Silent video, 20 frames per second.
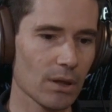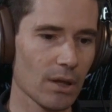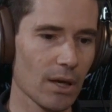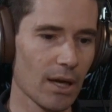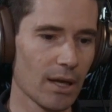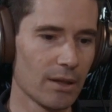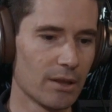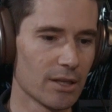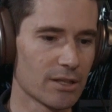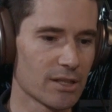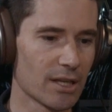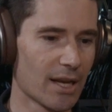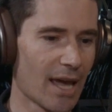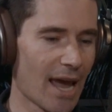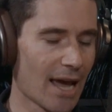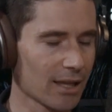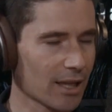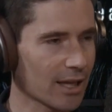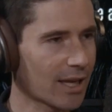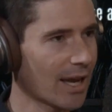
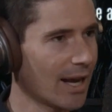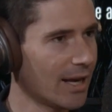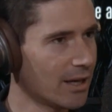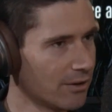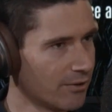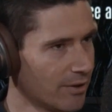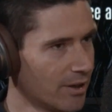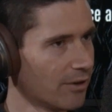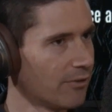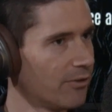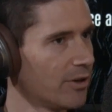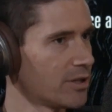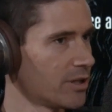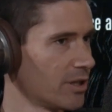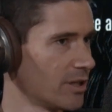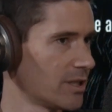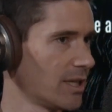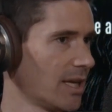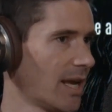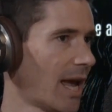allocative
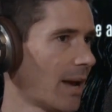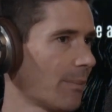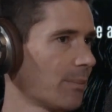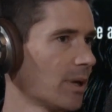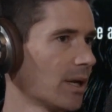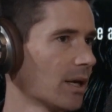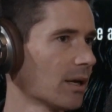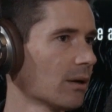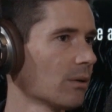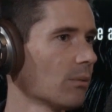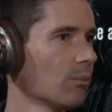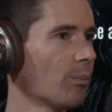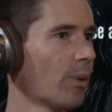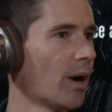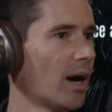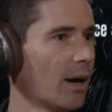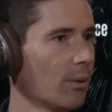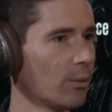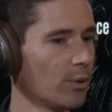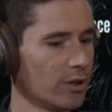inefficiency happening
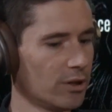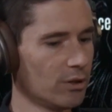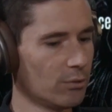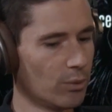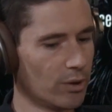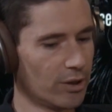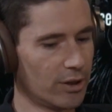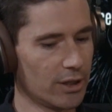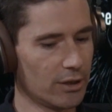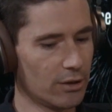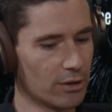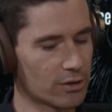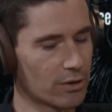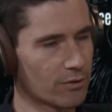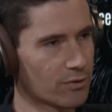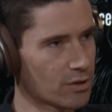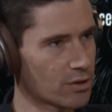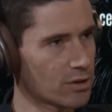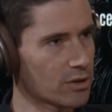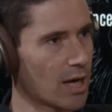with the use of
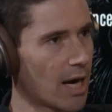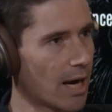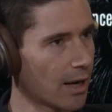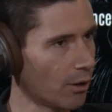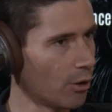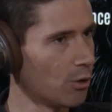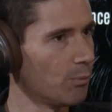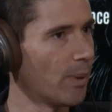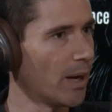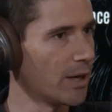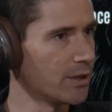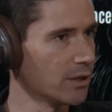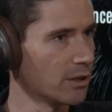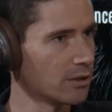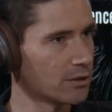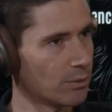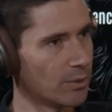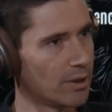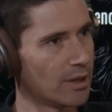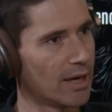siloed
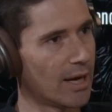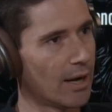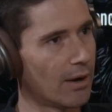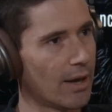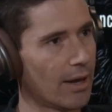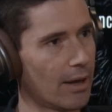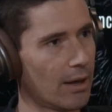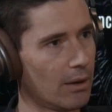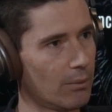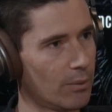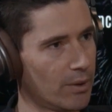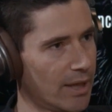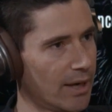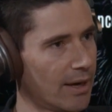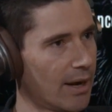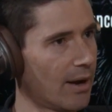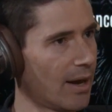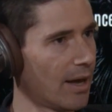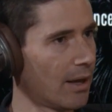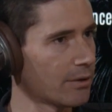budgets within
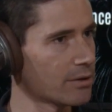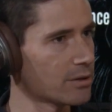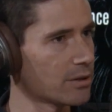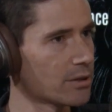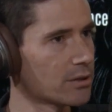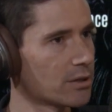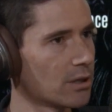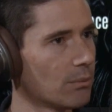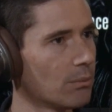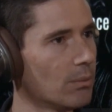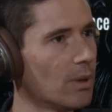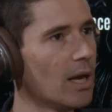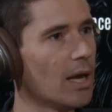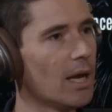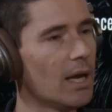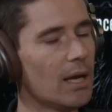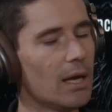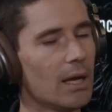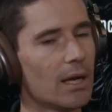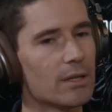our health system.
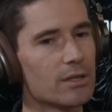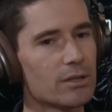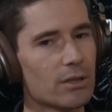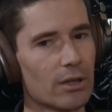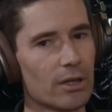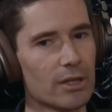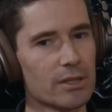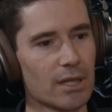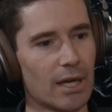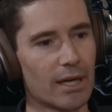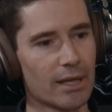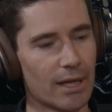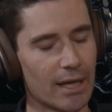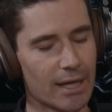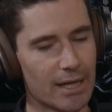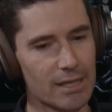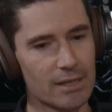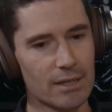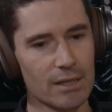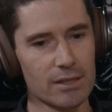And so I
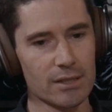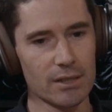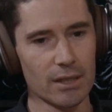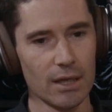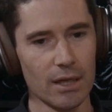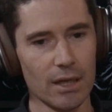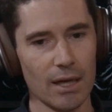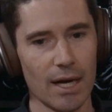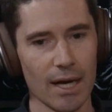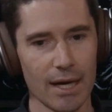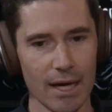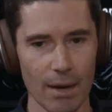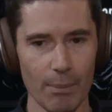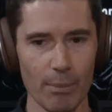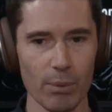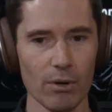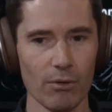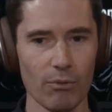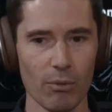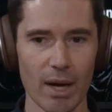guess there's a
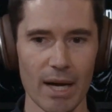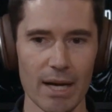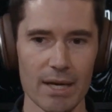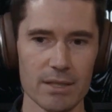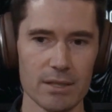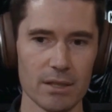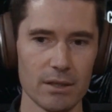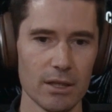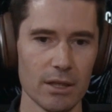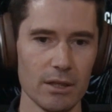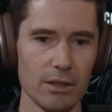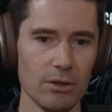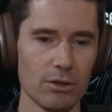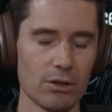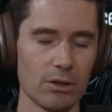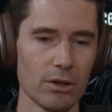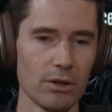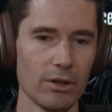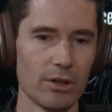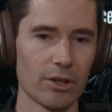couple of ways that you
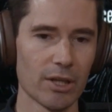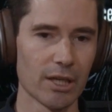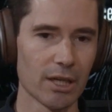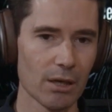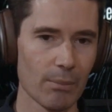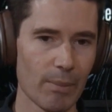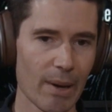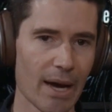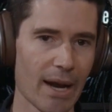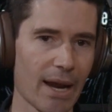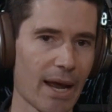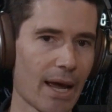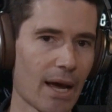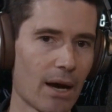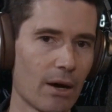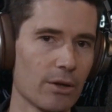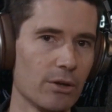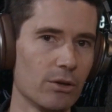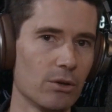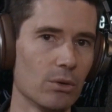could think about
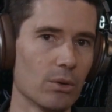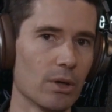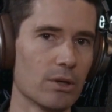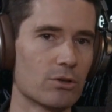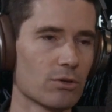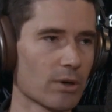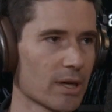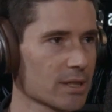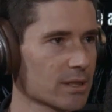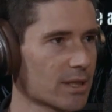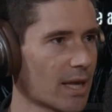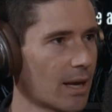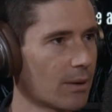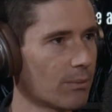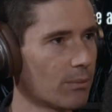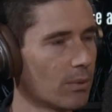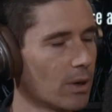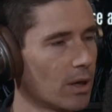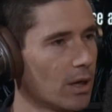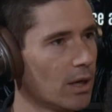how you address that
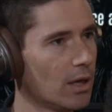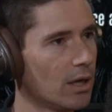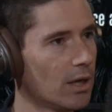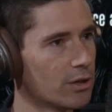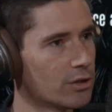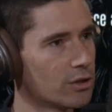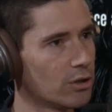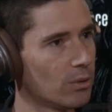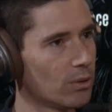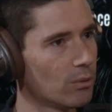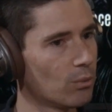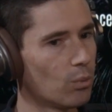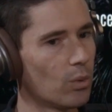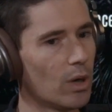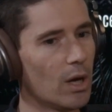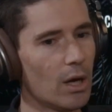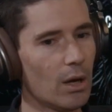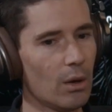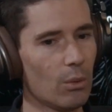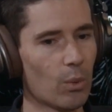issue, and
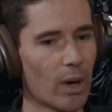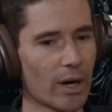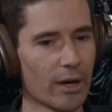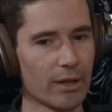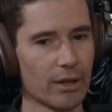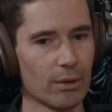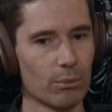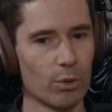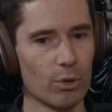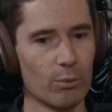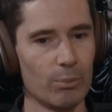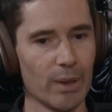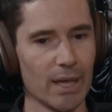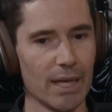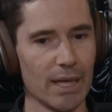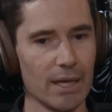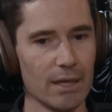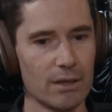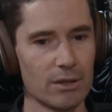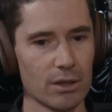one of them would
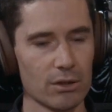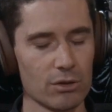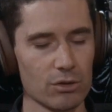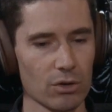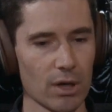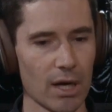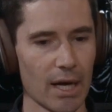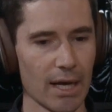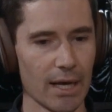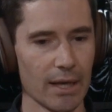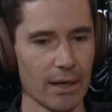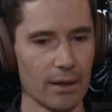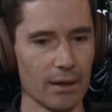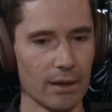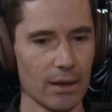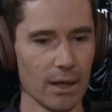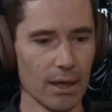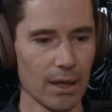be to try and